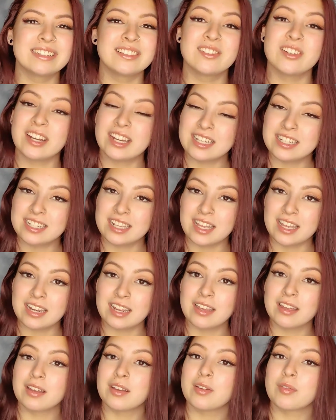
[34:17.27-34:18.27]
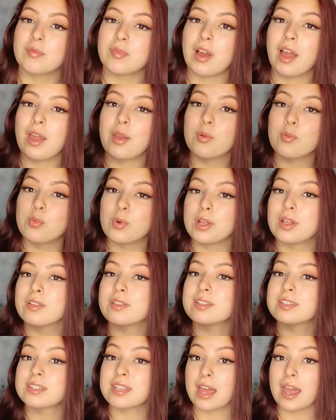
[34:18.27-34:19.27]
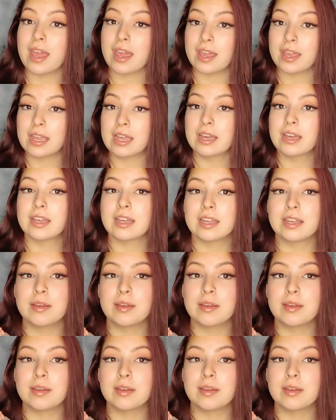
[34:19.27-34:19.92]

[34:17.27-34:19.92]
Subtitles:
Granted, I will say,